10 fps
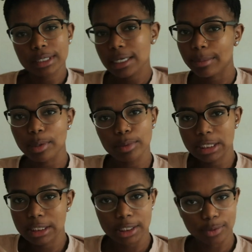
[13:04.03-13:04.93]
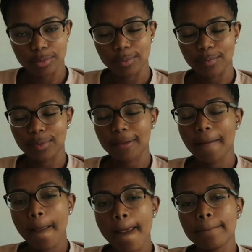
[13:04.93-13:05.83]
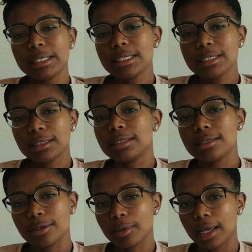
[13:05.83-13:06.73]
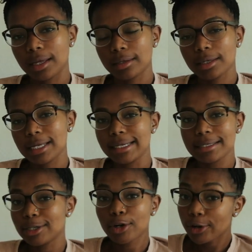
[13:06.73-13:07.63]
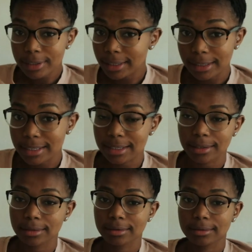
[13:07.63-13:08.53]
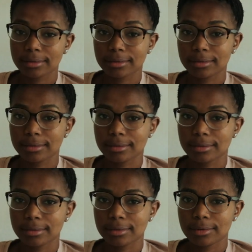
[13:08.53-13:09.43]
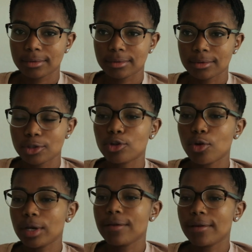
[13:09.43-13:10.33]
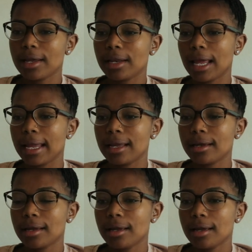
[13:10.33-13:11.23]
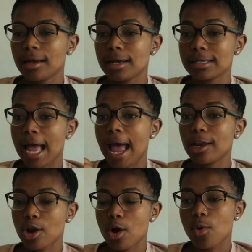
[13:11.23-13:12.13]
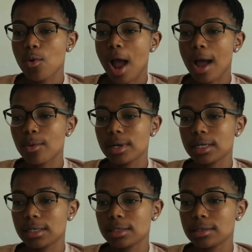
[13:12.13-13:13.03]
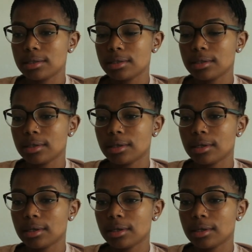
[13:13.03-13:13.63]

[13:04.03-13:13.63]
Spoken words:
tell me what to do? But just listen, okay? It doesn't hurt to listen. So don't even, like, because I know I was,